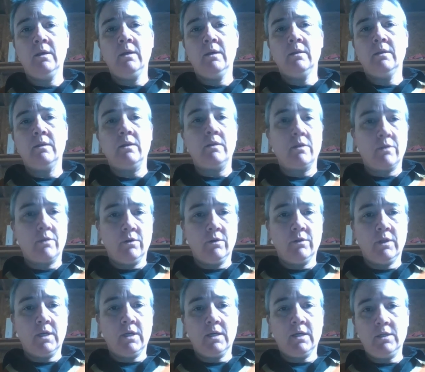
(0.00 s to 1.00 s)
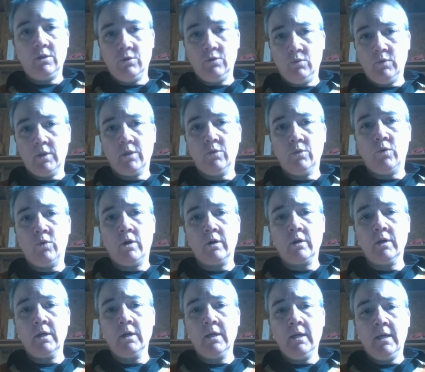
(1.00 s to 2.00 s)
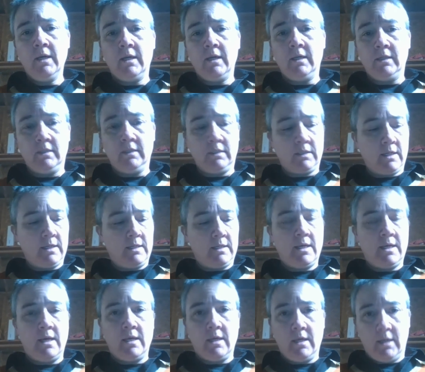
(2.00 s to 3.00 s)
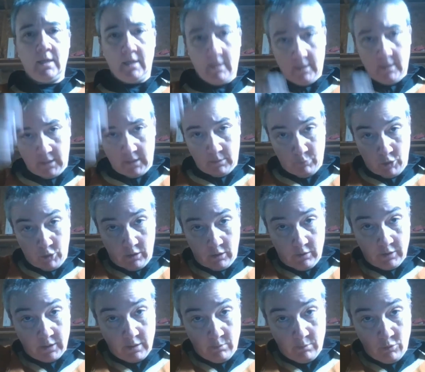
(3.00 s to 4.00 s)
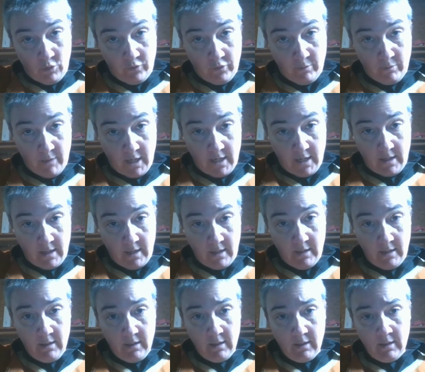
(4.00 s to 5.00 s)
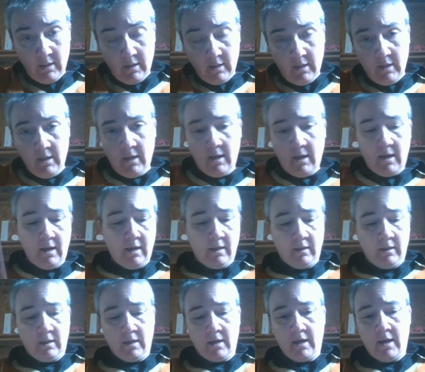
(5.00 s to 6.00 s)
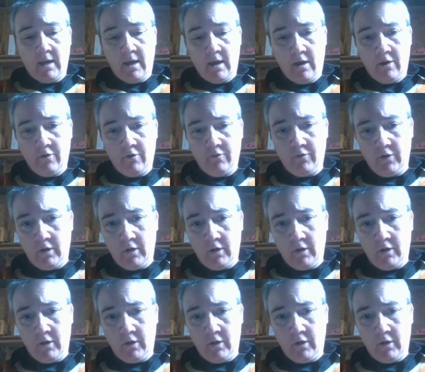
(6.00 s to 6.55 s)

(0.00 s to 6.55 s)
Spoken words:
Then the third thing I do with the water is I take it and I sprinkle some over my head, and then I have